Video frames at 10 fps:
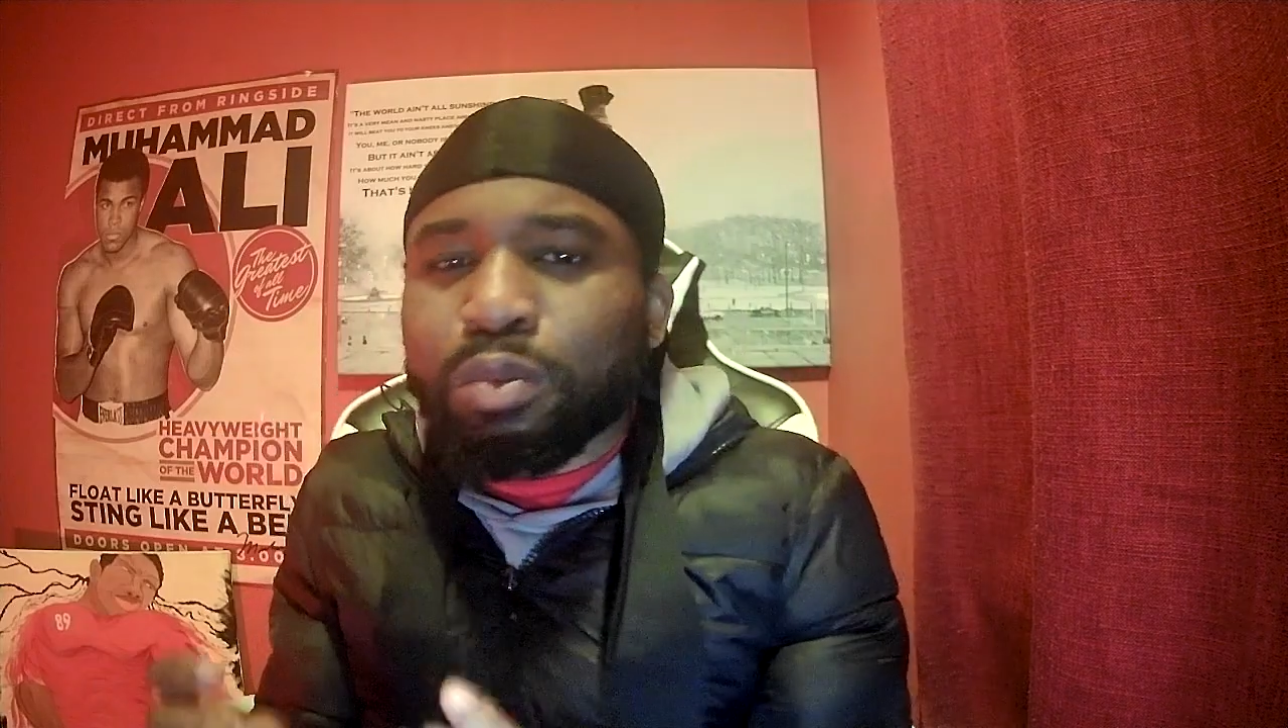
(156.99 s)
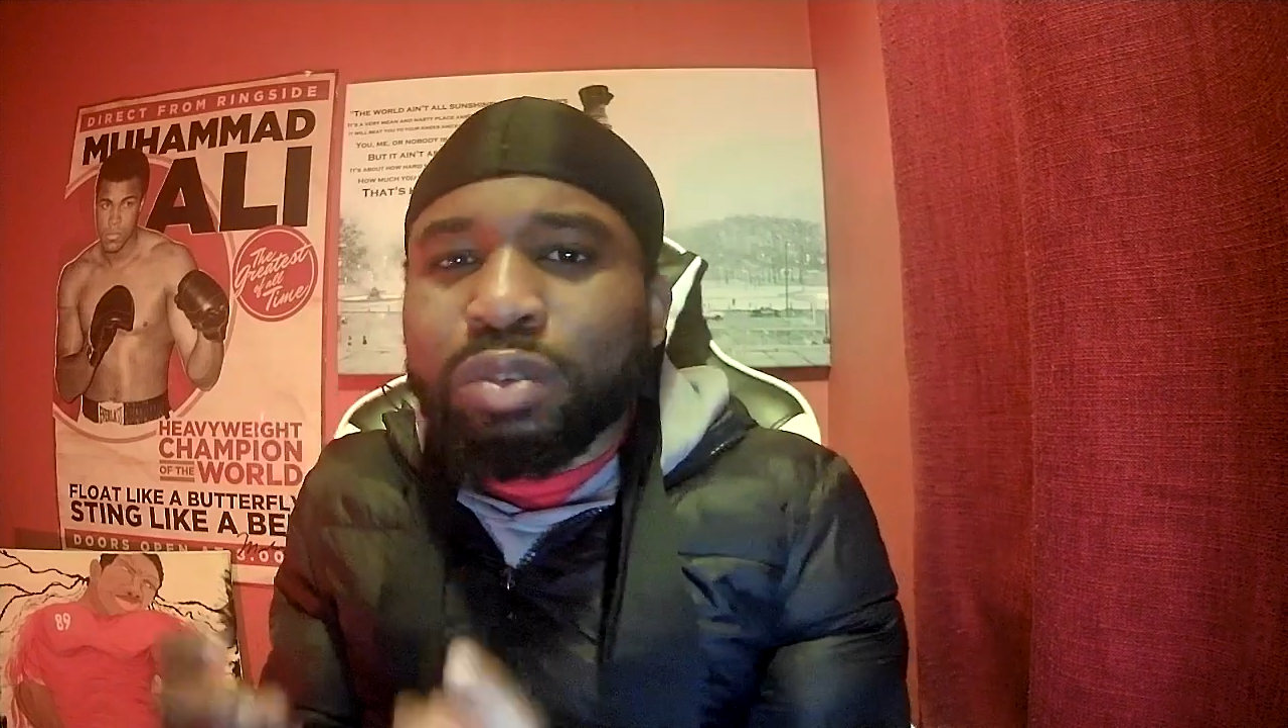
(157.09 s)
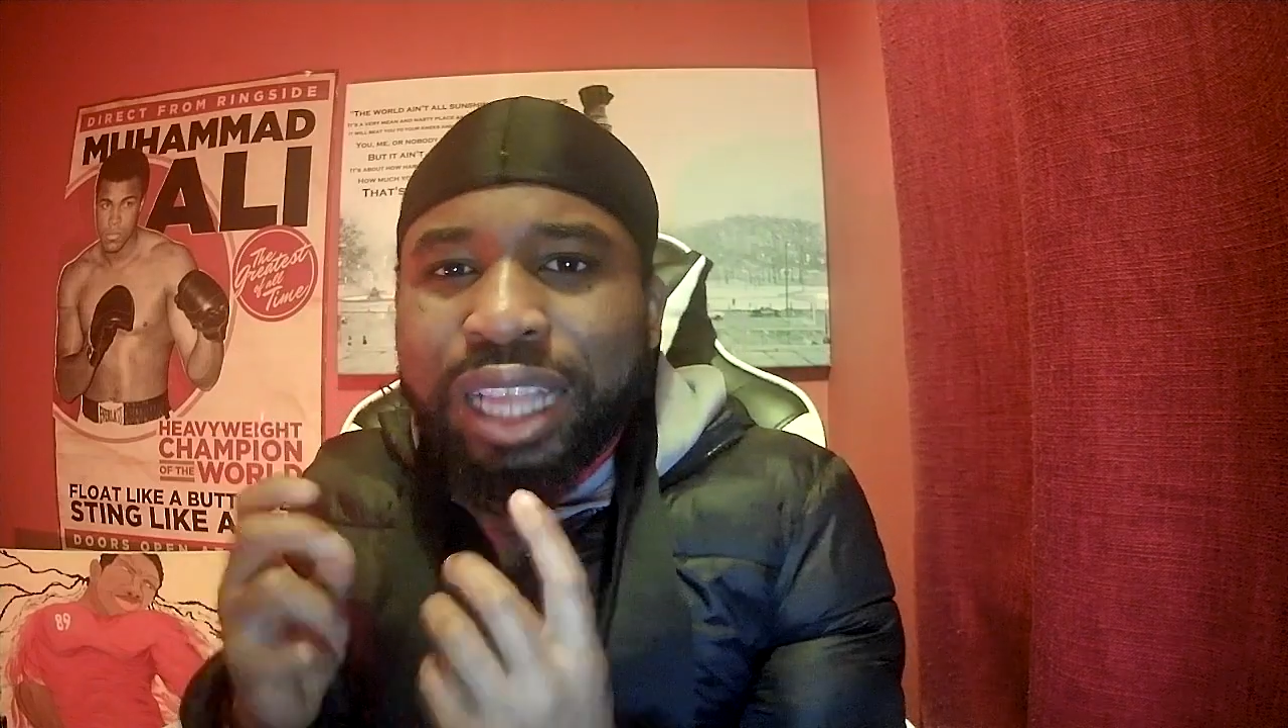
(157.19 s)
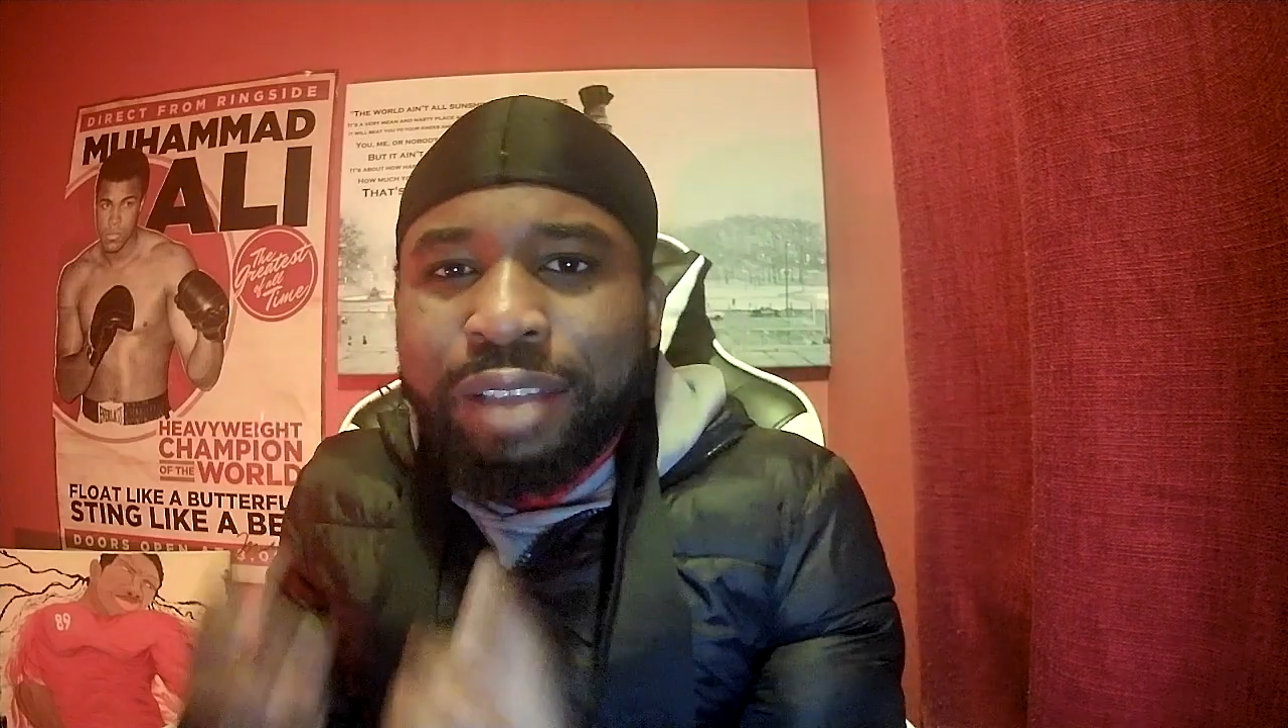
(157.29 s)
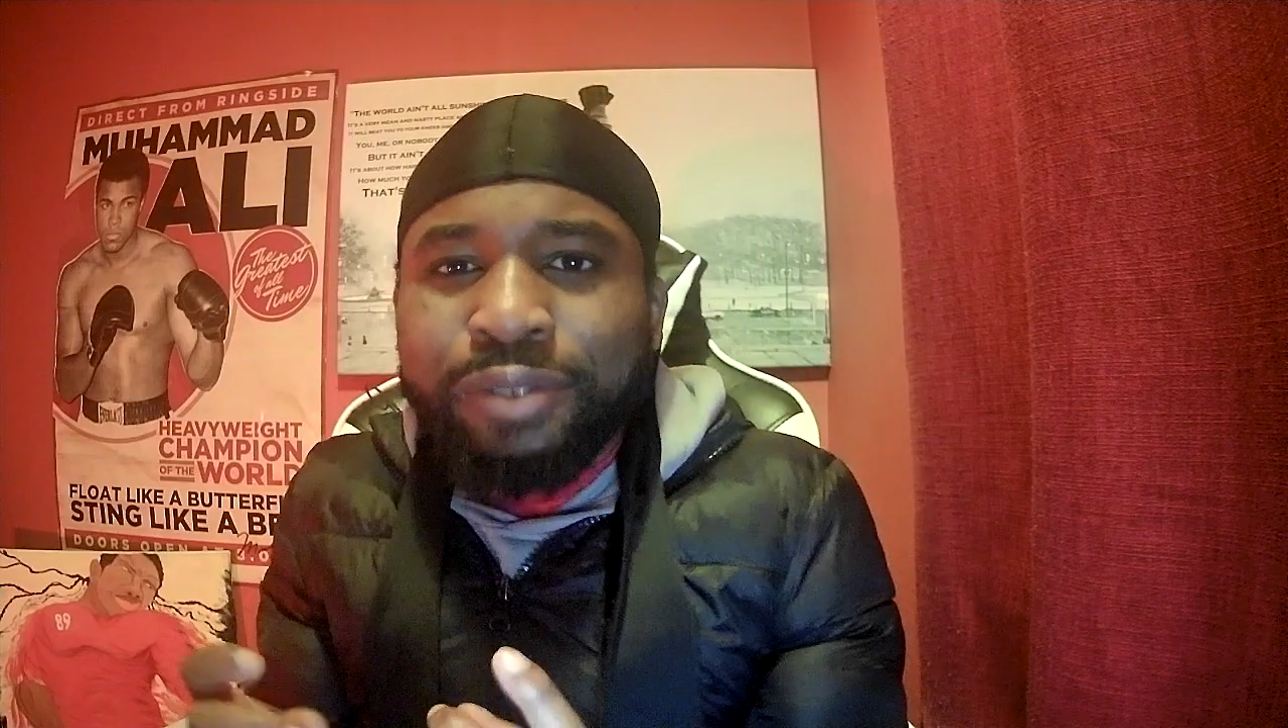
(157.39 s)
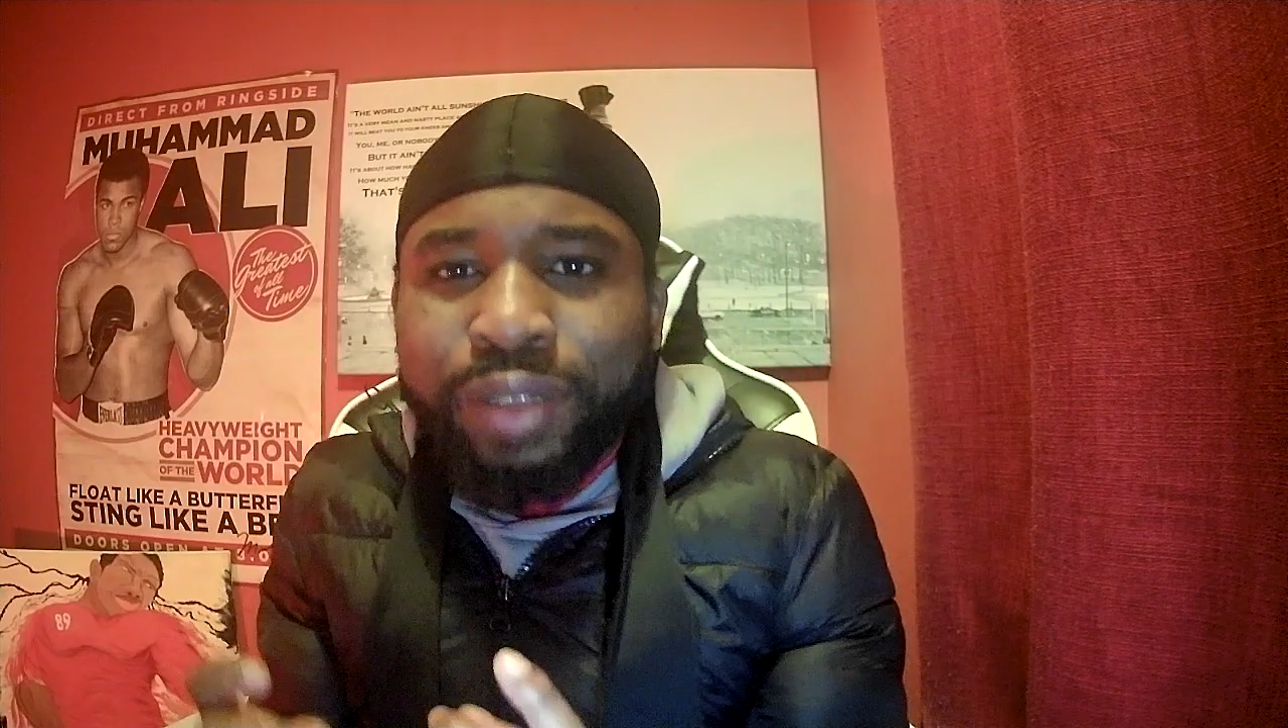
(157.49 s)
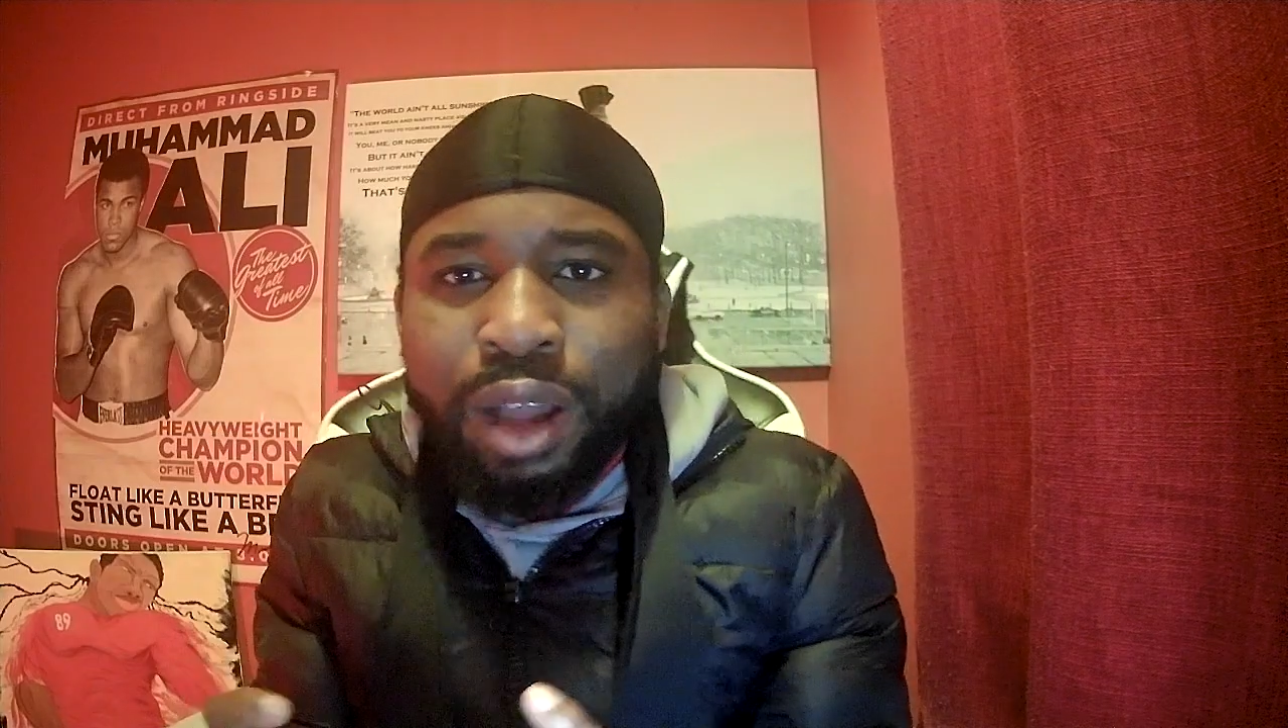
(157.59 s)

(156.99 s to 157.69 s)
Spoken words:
was left